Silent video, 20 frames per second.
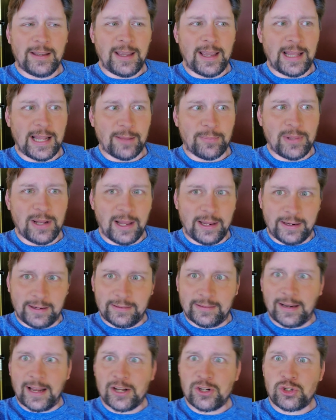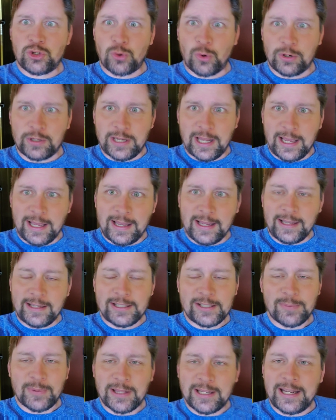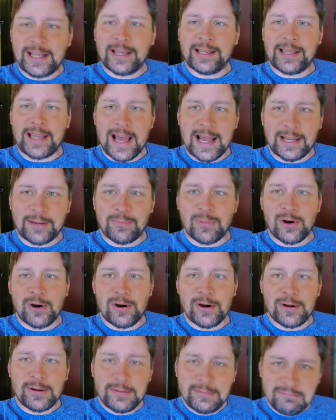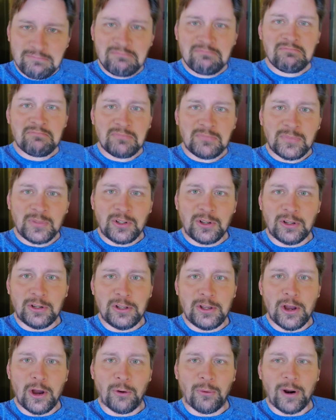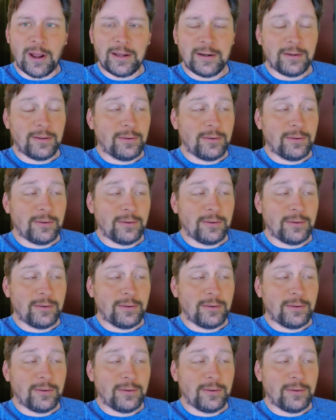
And I'd be like, nice short day, spend the day in Gatlinburg, good to go, right?